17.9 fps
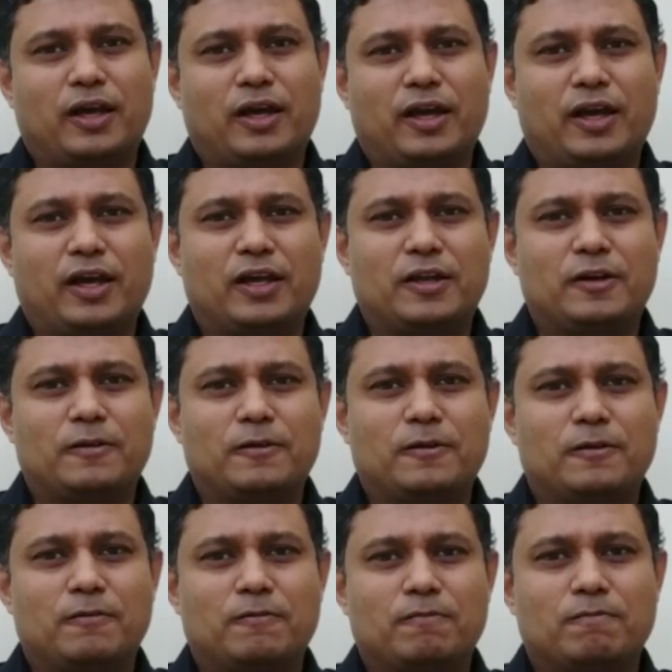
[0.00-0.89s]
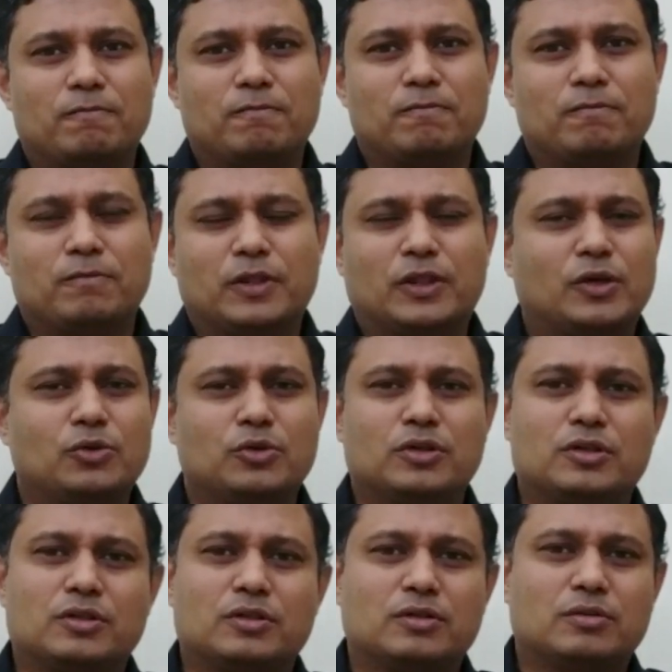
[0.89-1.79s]
And
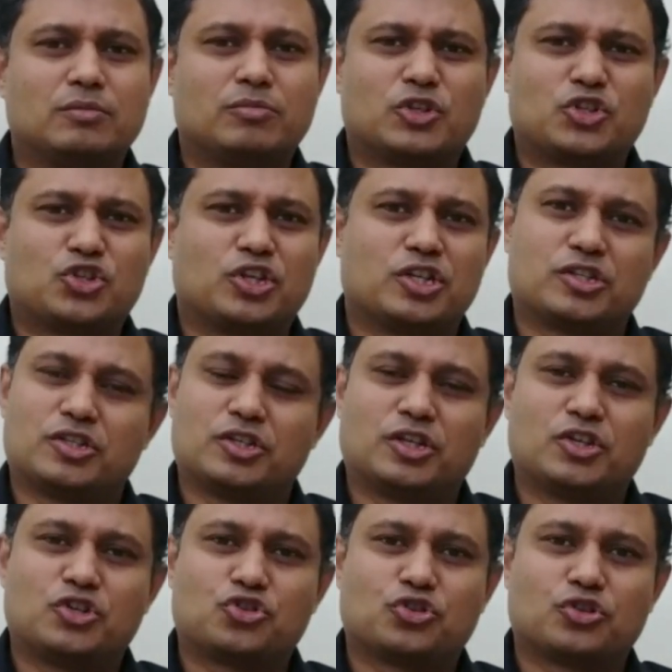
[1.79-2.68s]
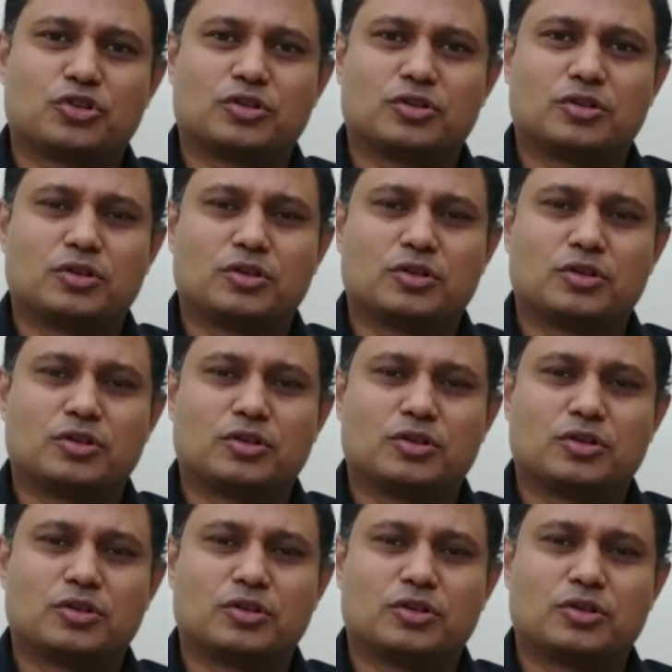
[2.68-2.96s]
without much hesitation,